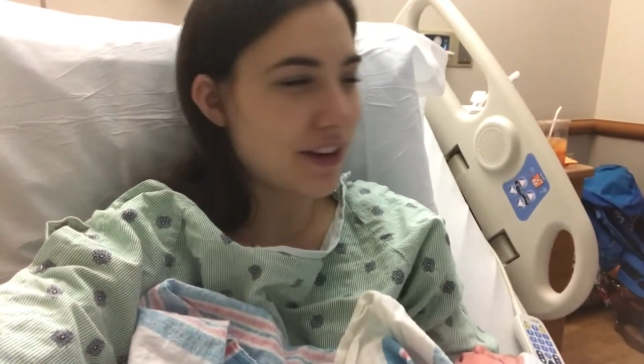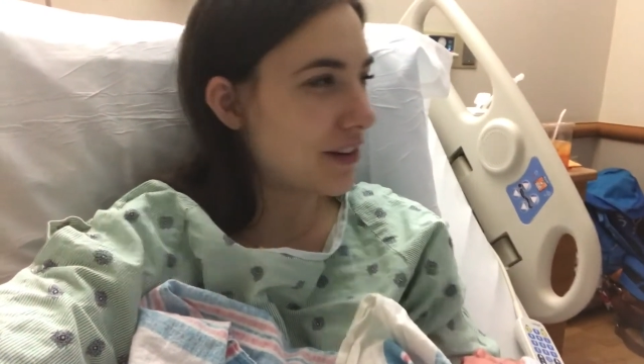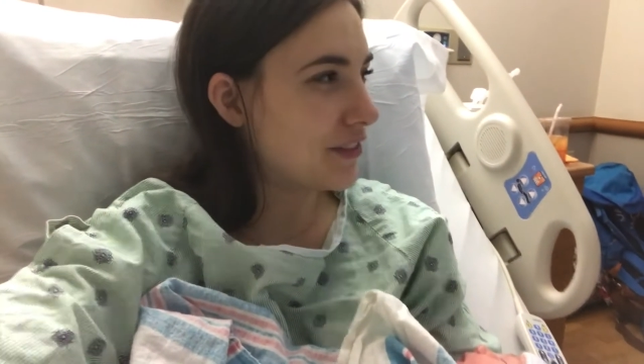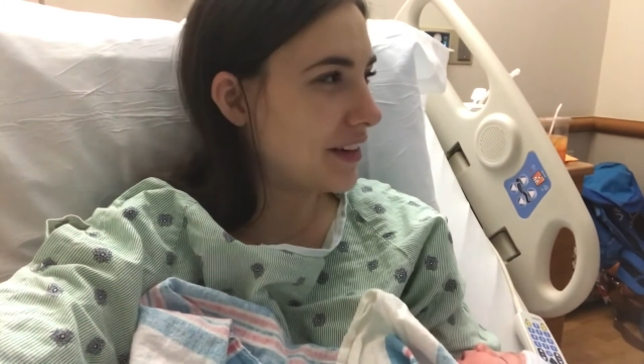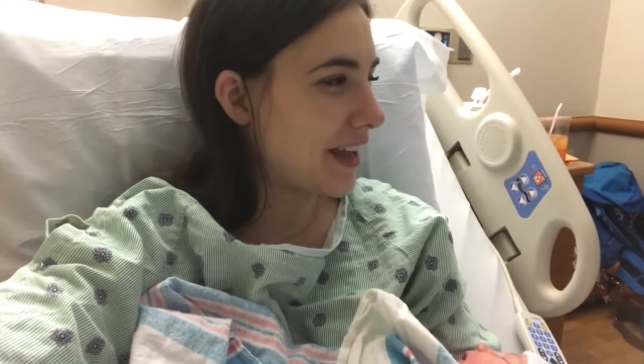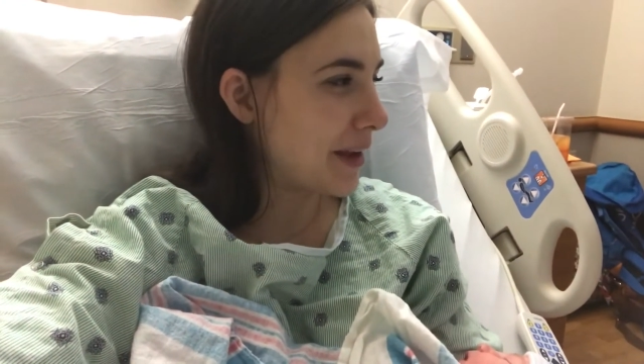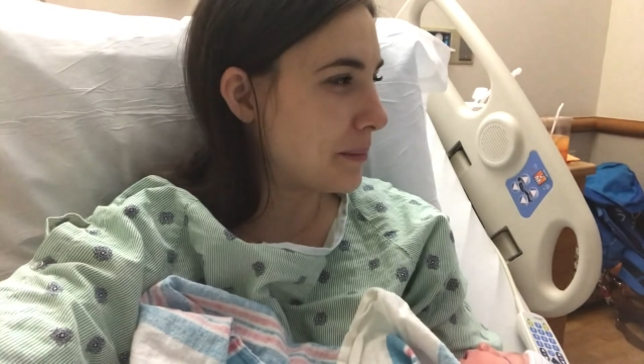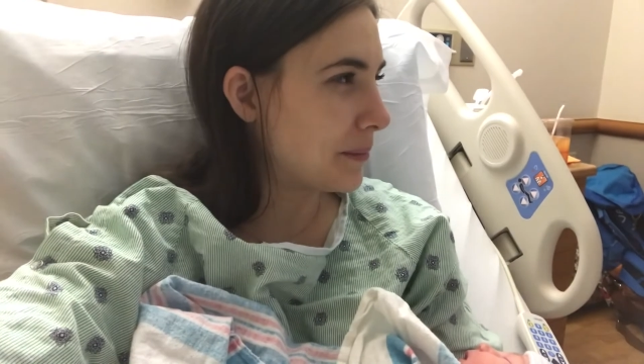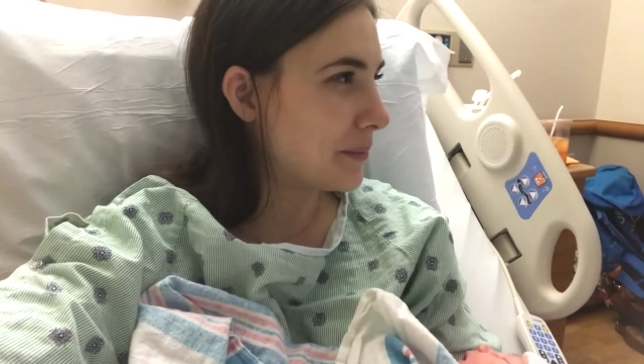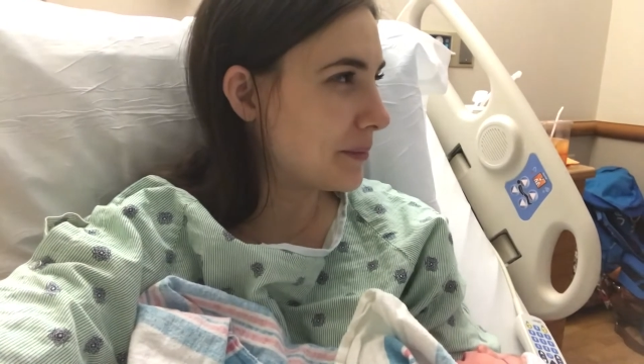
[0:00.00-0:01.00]
thought of a
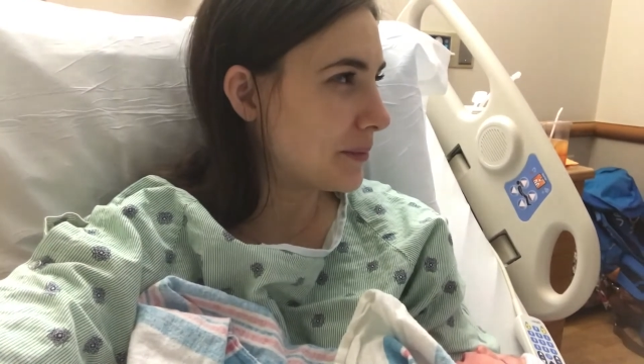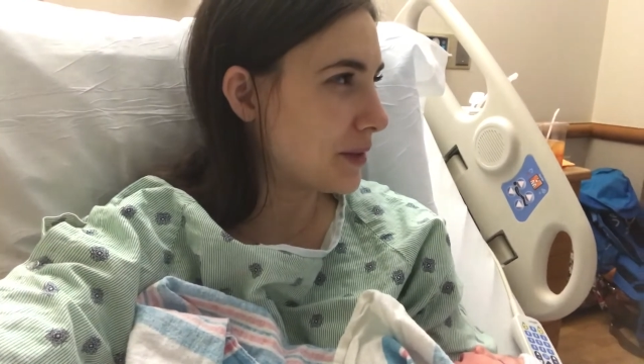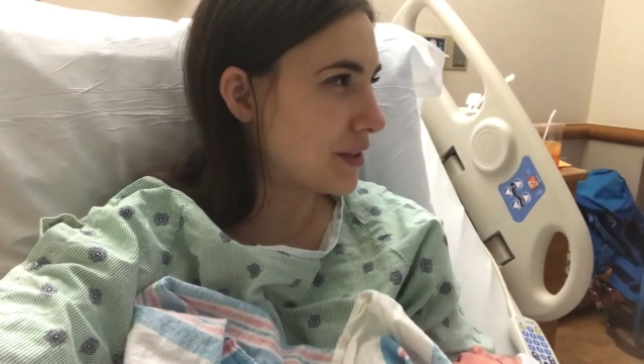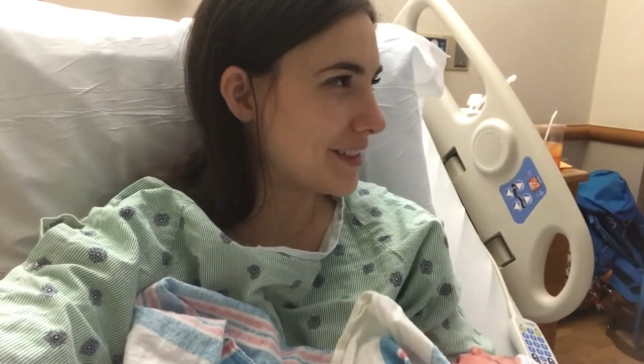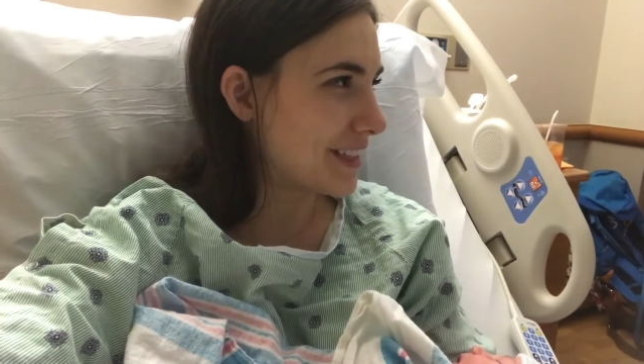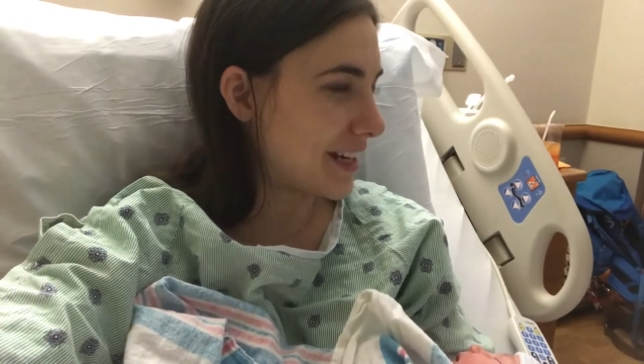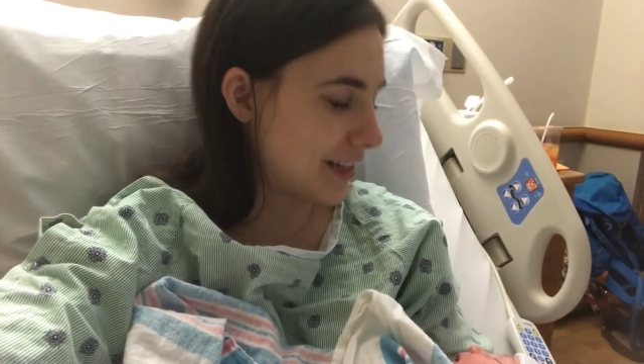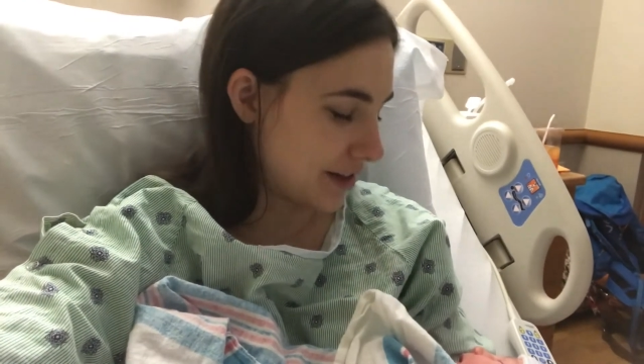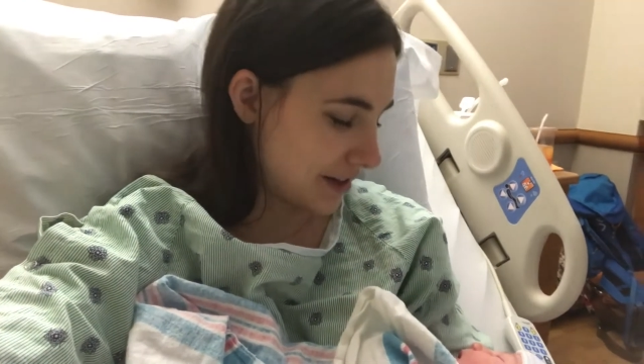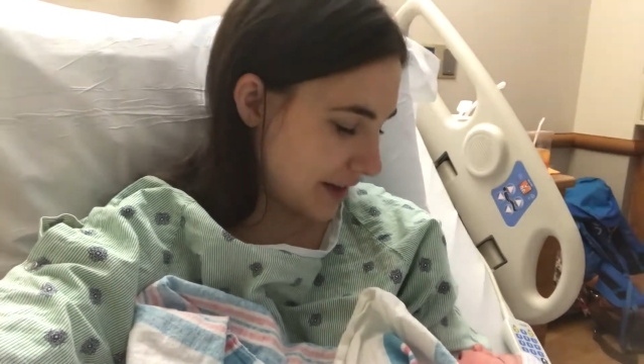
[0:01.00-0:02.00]
name or decided
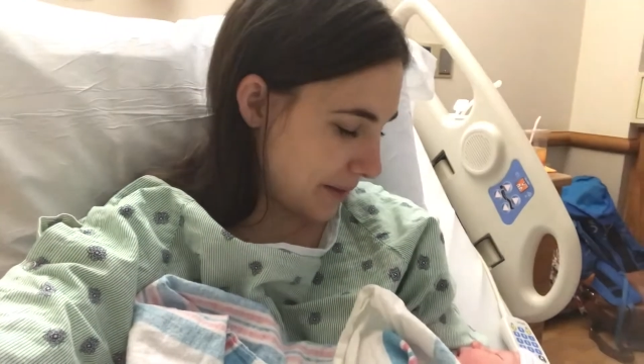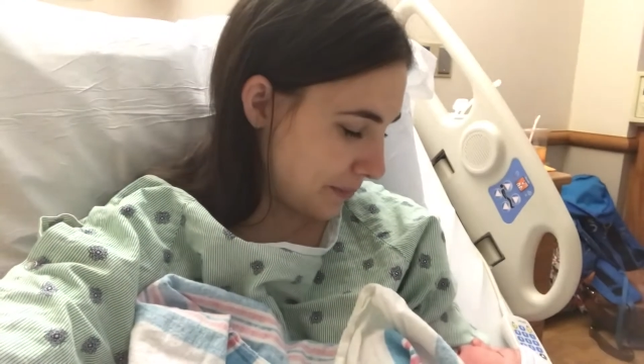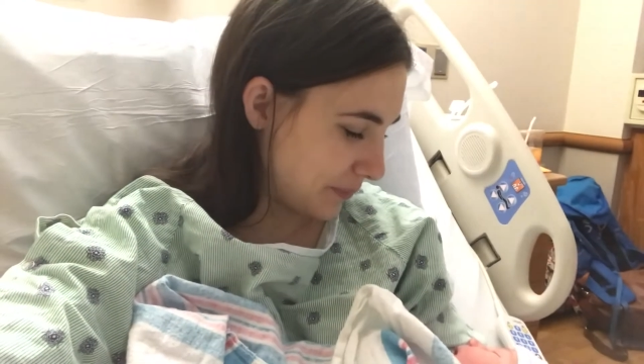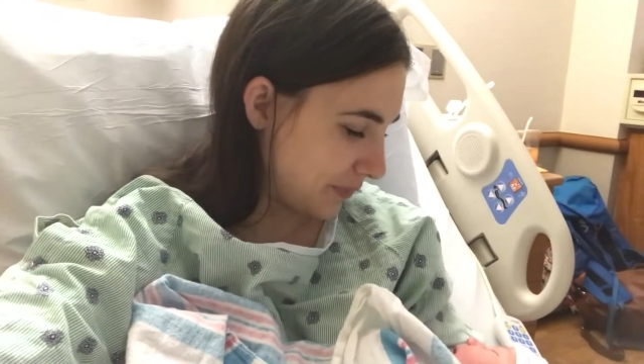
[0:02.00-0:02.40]
on a name.